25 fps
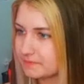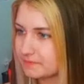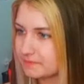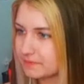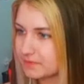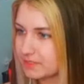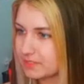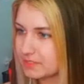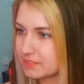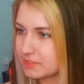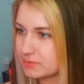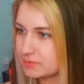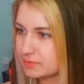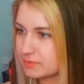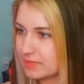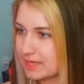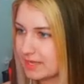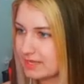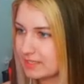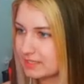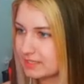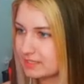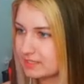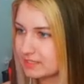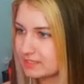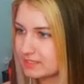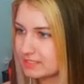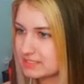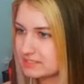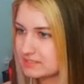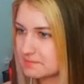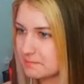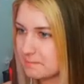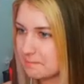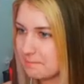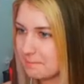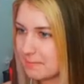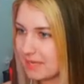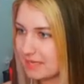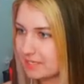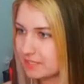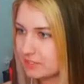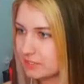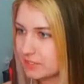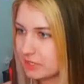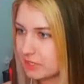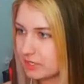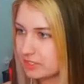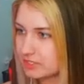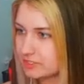Let's ride this
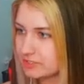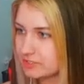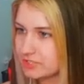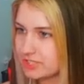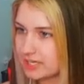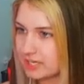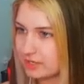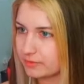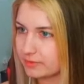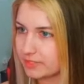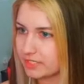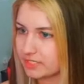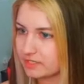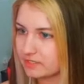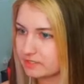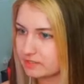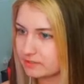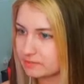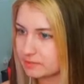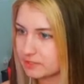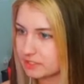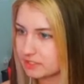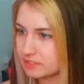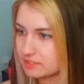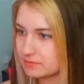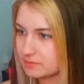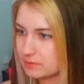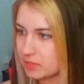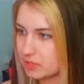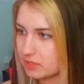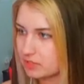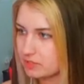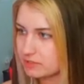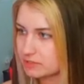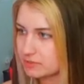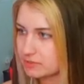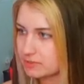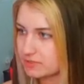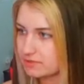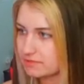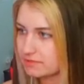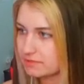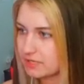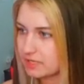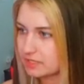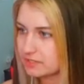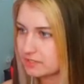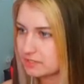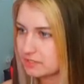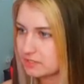minecart, shall we? Let me get some hearts really
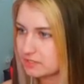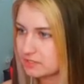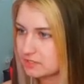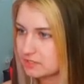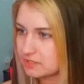fast.